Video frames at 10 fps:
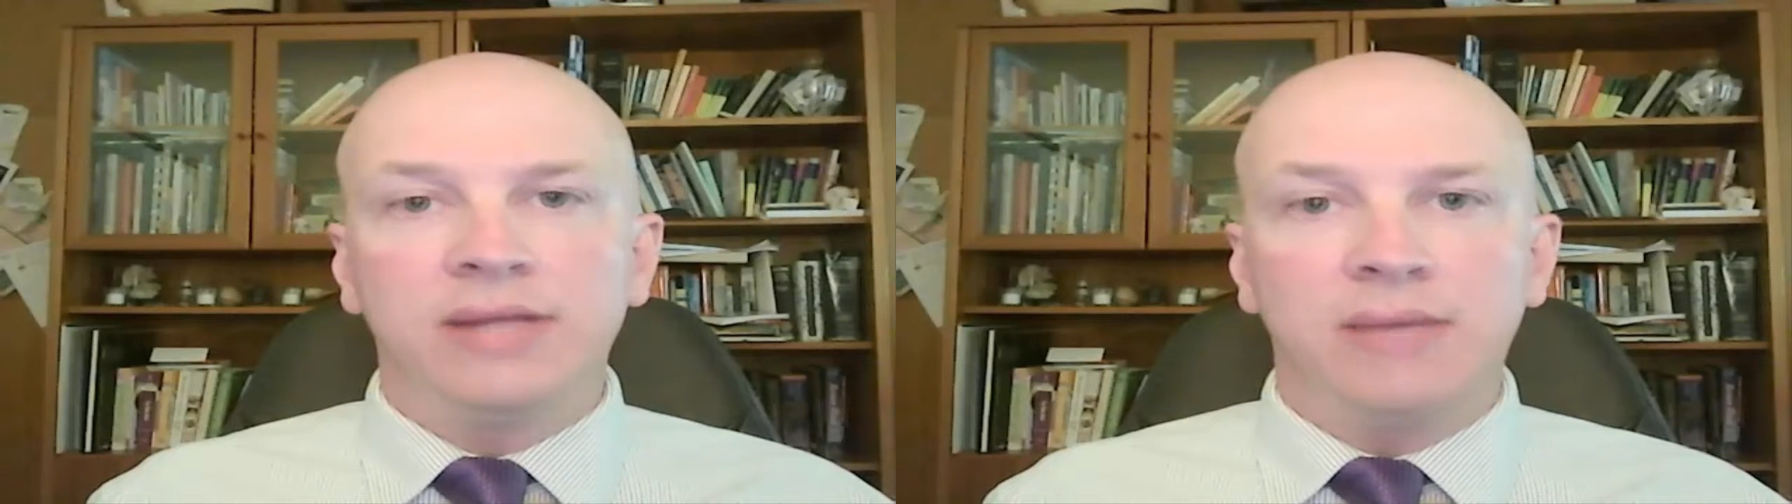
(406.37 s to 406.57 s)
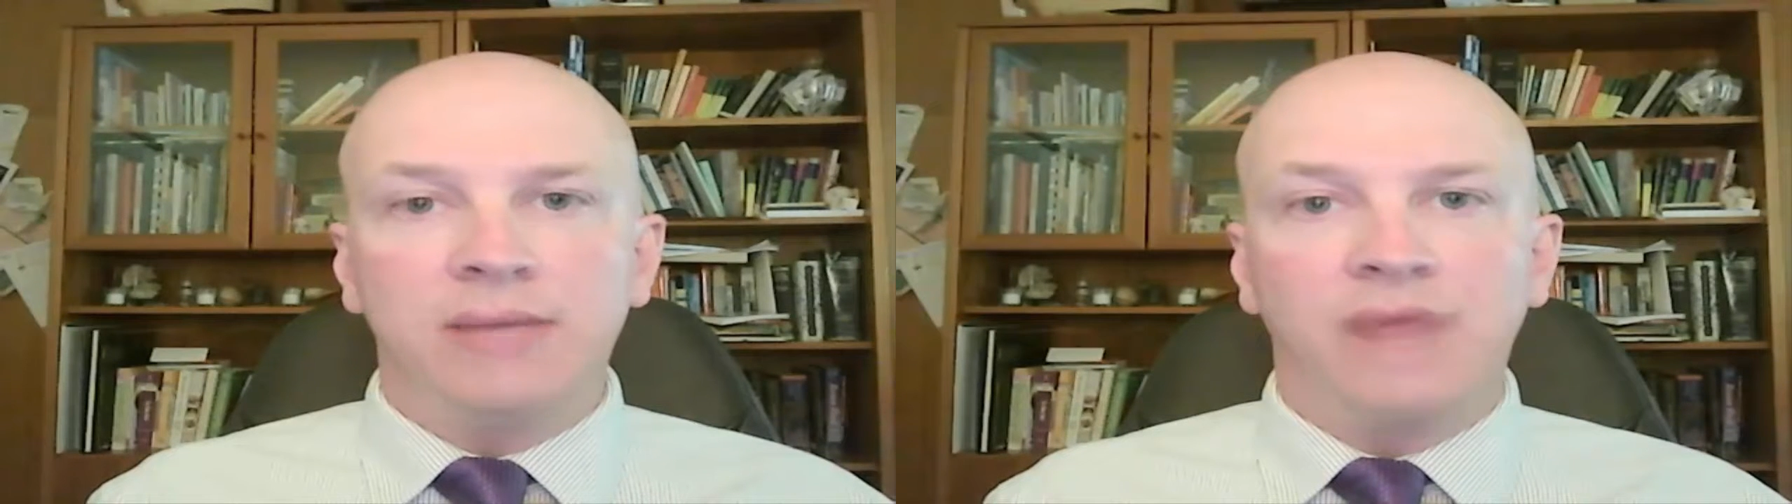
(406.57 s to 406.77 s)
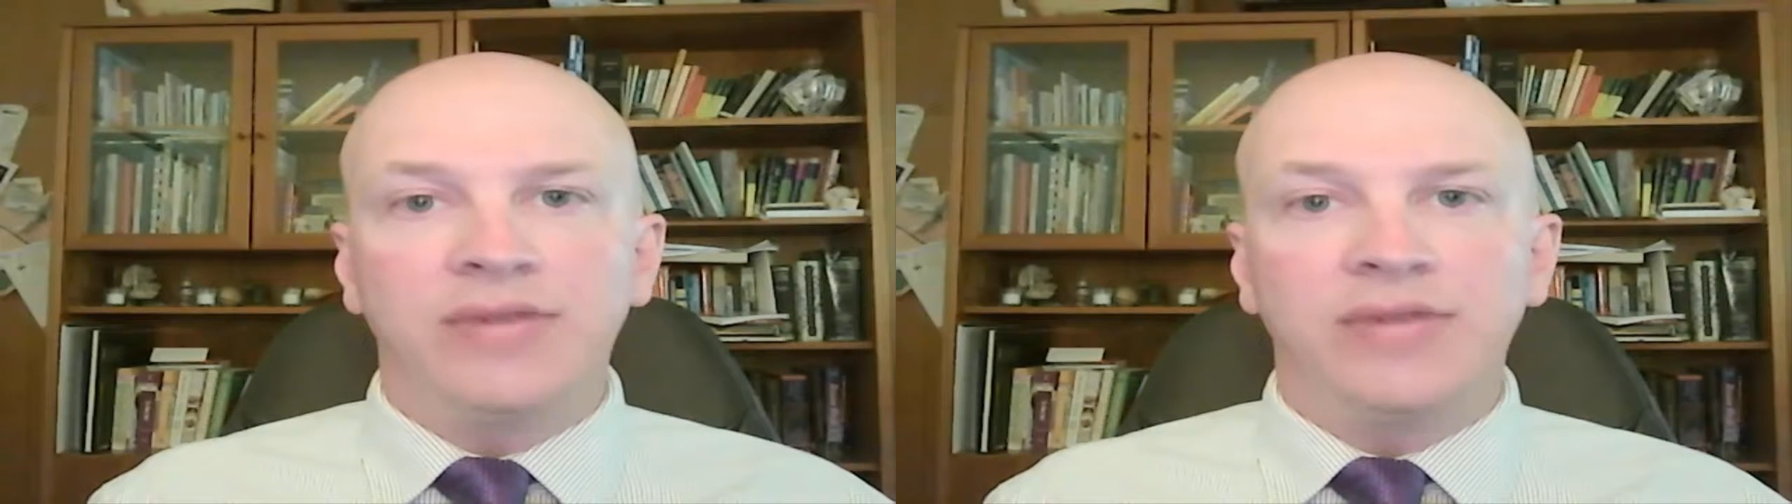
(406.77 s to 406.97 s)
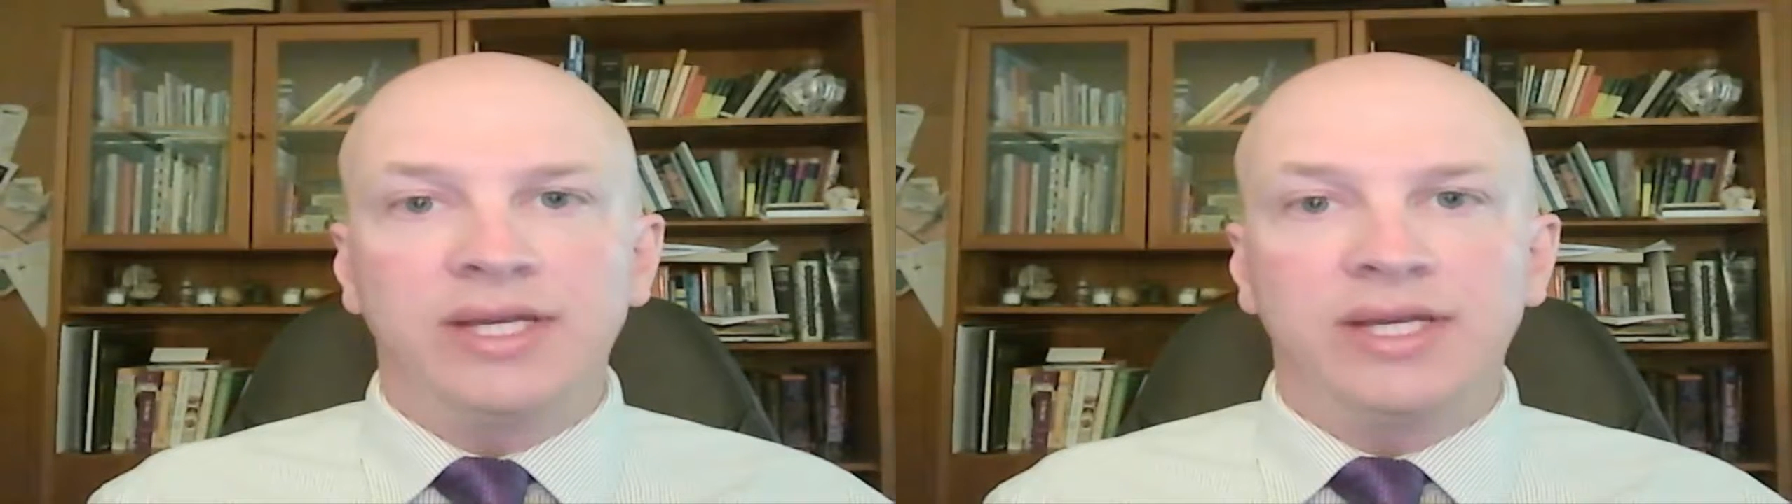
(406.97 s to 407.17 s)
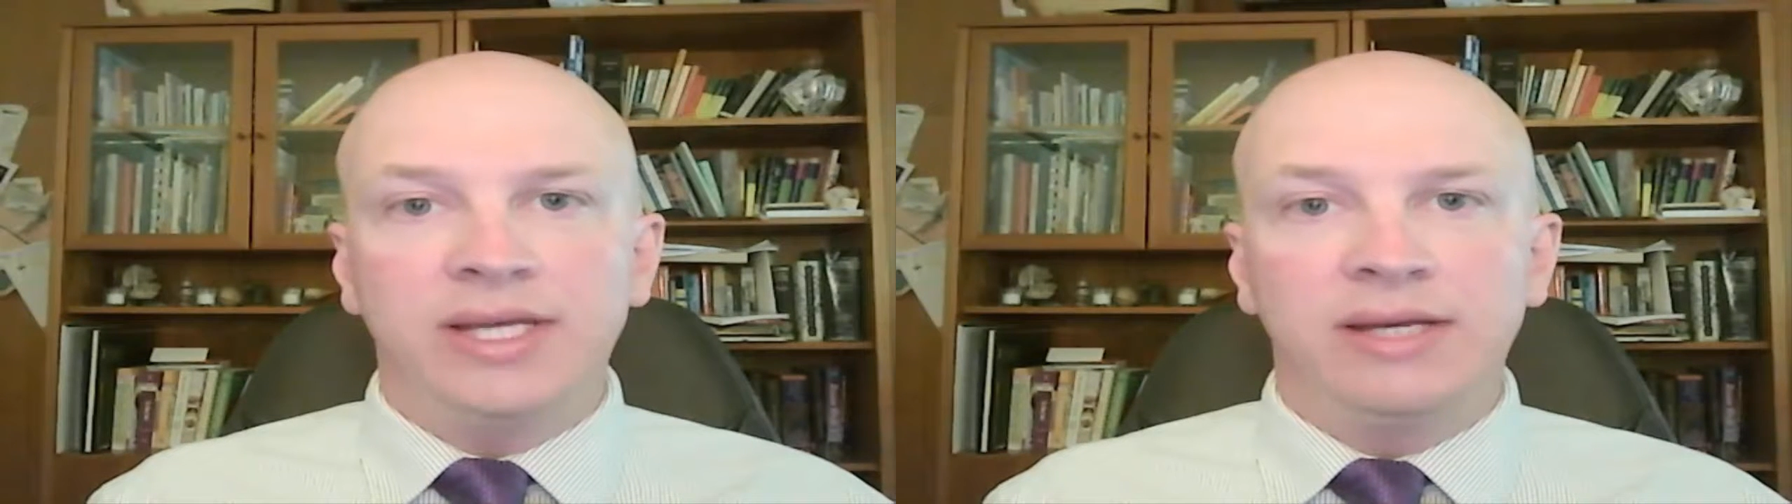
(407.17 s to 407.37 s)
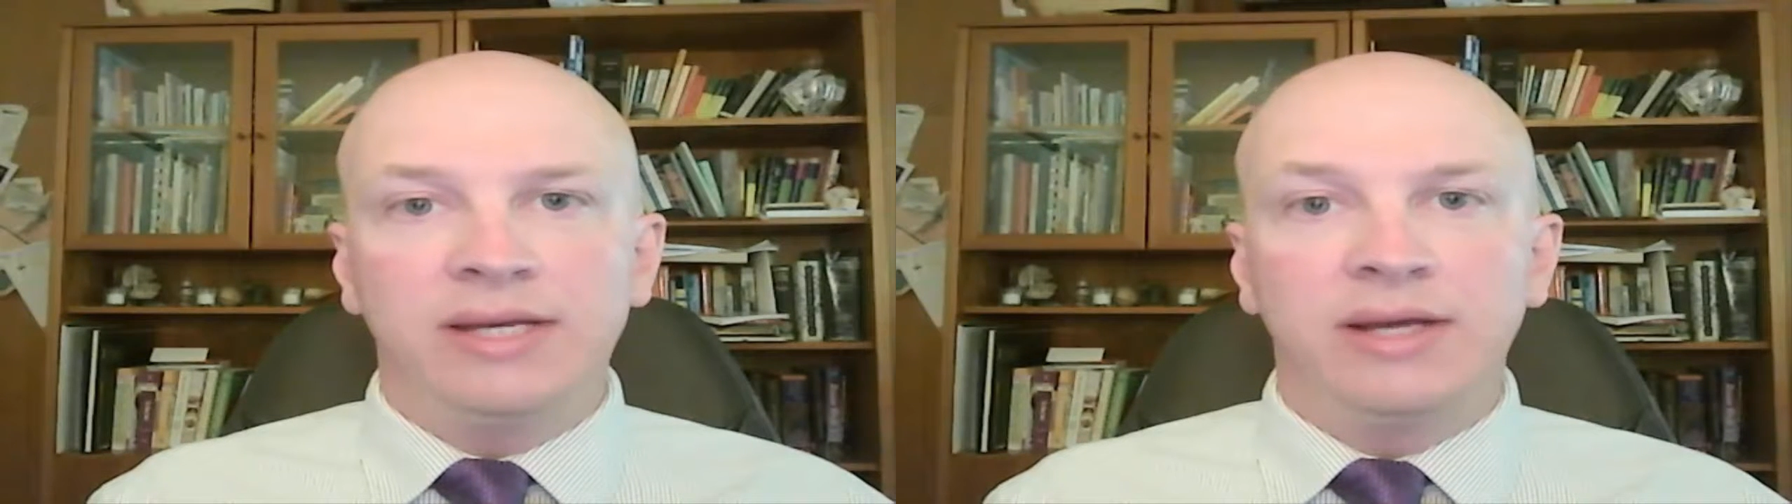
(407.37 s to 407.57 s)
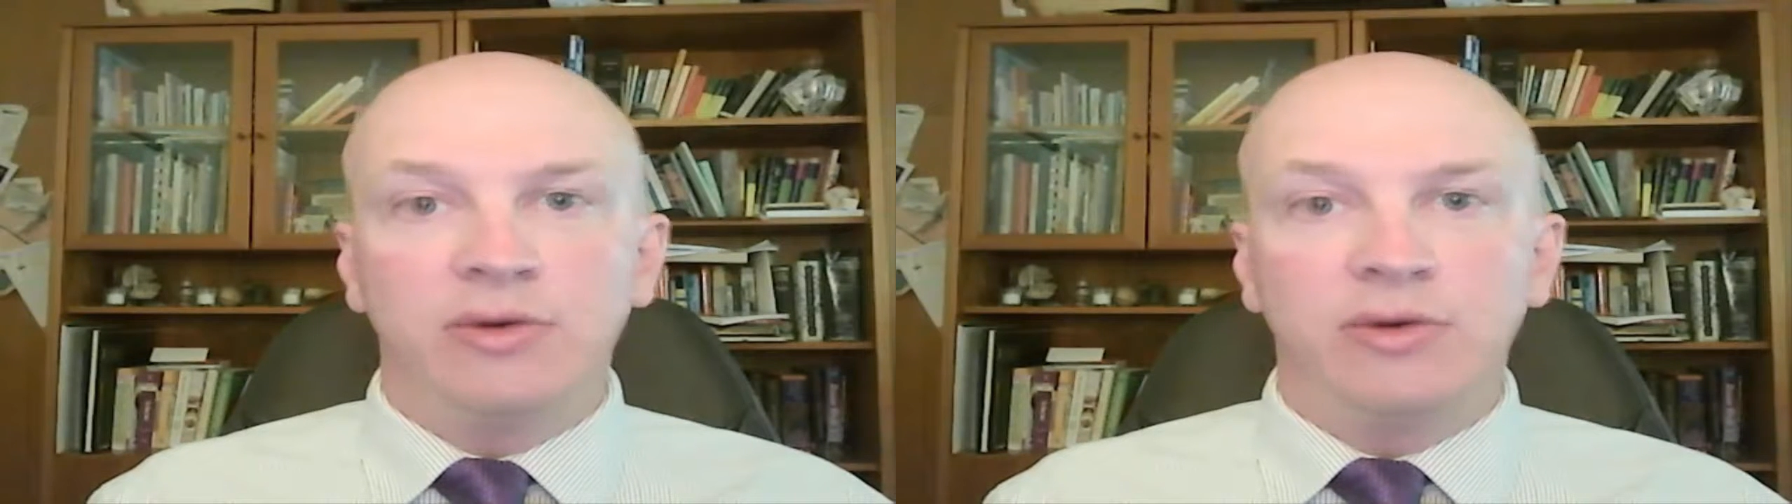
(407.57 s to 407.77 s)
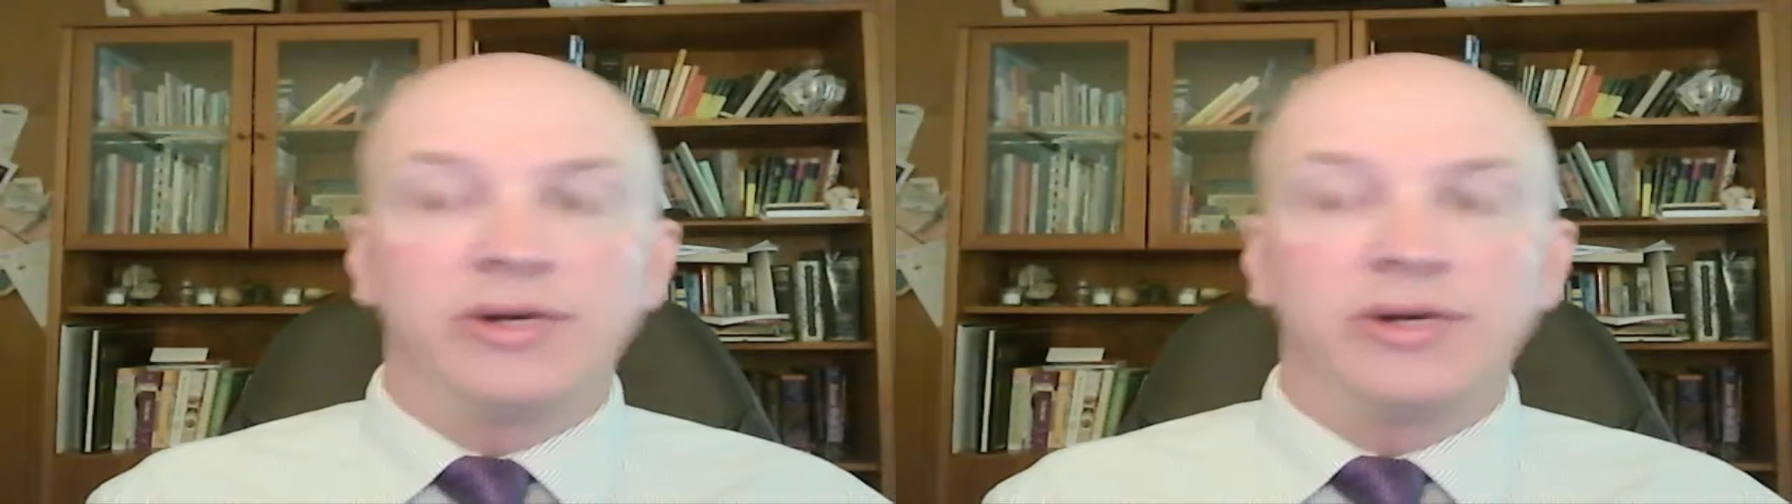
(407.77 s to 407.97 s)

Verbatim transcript: the amount that they need in order